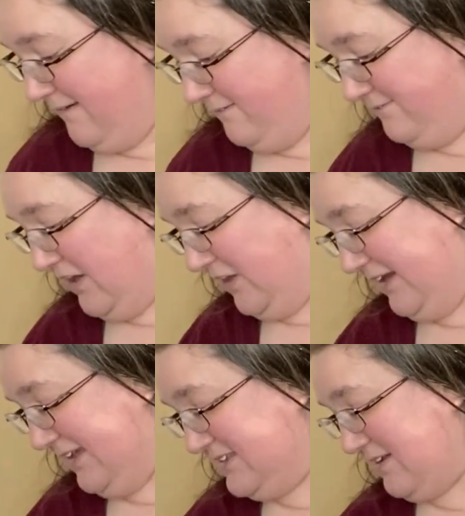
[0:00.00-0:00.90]
very
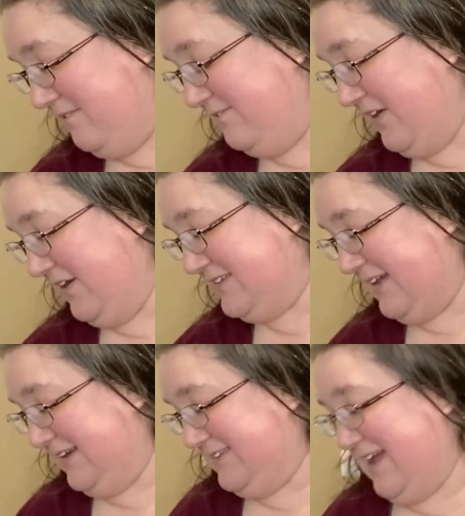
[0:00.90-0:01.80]
nice, very
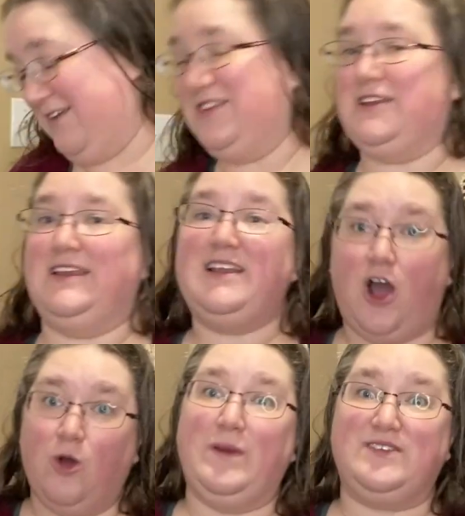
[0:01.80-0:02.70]
excited to have it done. It
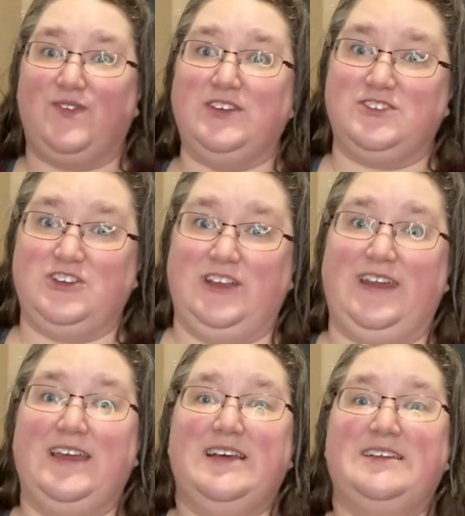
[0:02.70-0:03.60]
always feels good
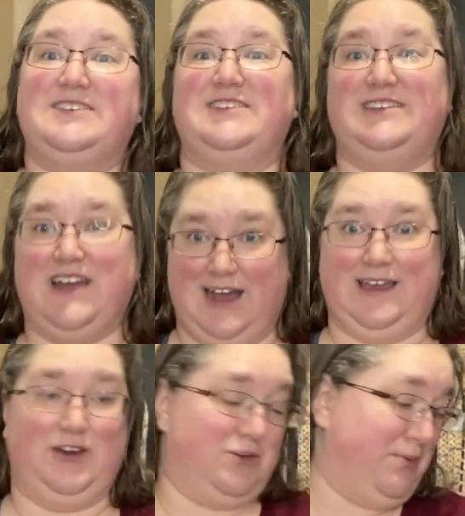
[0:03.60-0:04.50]
to knock
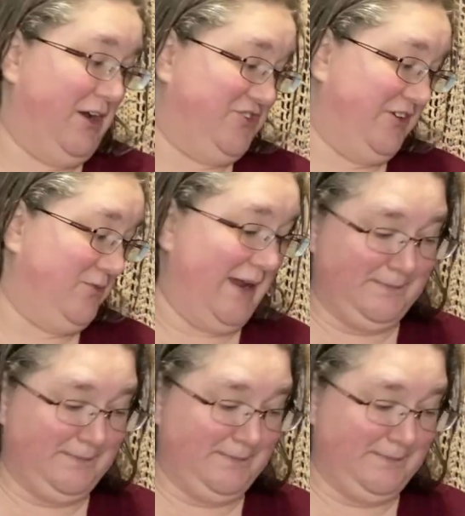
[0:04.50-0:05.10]
out a project, right?